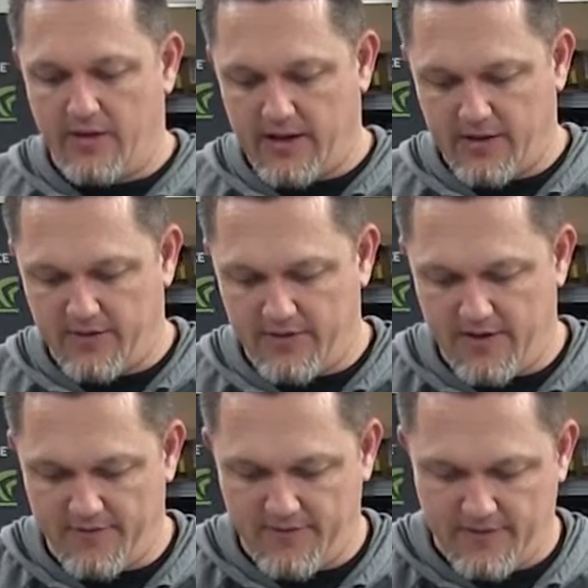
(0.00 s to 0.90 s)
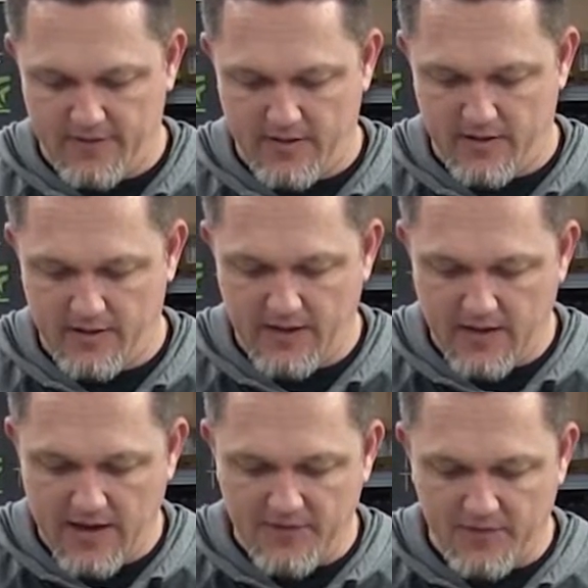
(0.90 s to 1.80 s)
all that good stuff. And then
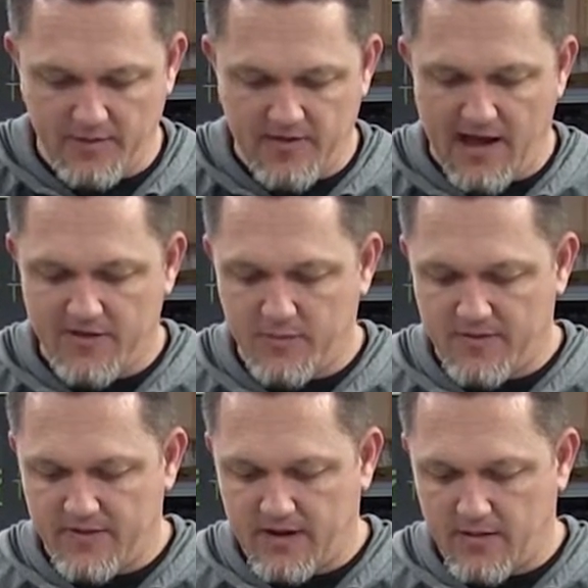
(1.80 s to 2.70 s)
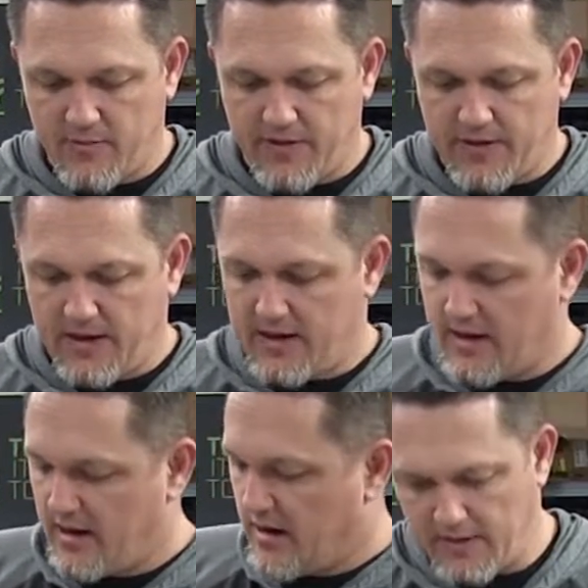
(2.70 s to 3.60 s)
you have some attachments that come with it.
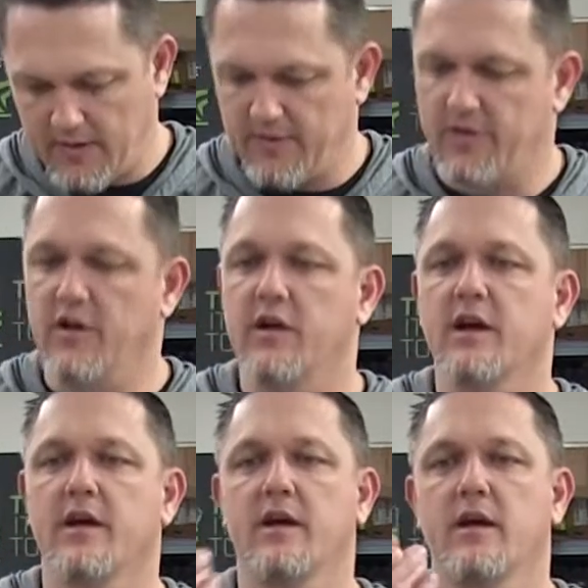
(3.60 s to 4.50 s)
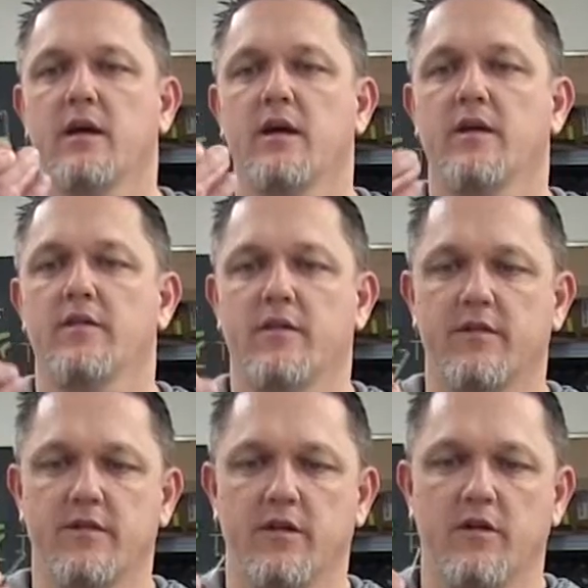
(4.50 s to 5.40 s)
There's a hook, so
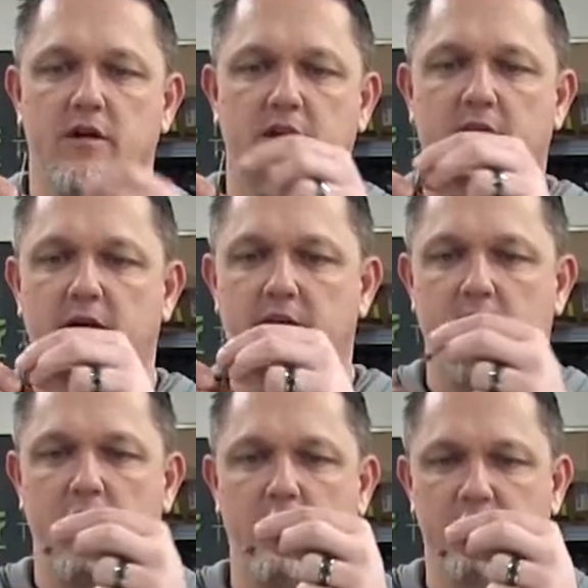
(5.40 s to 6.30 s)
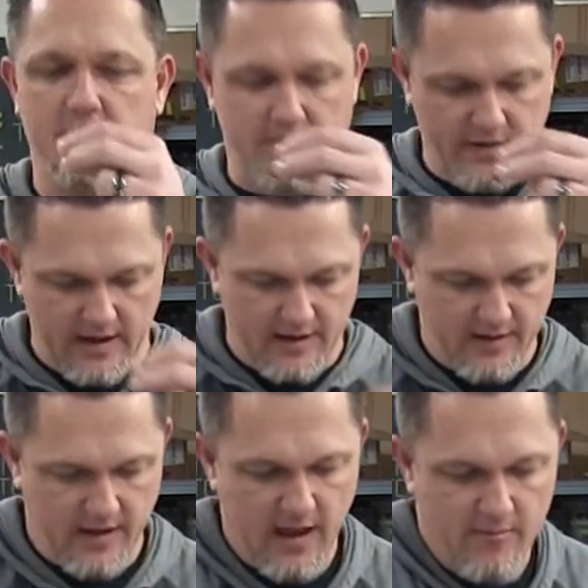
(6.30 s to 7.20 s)
there's a little hook here. It hooks onto the end of
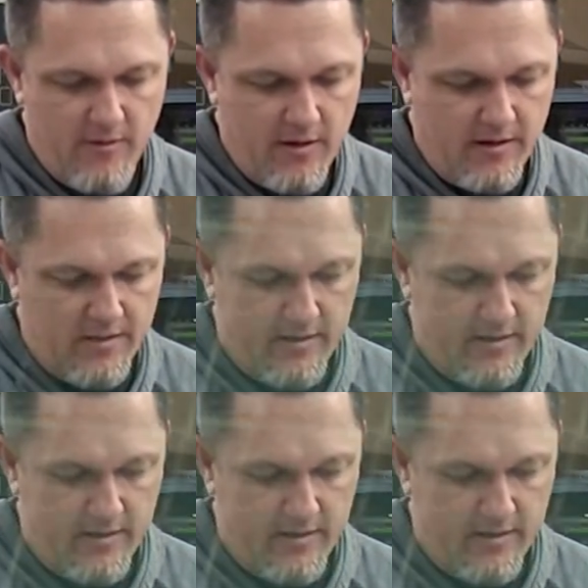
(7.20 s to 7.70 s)
the camera.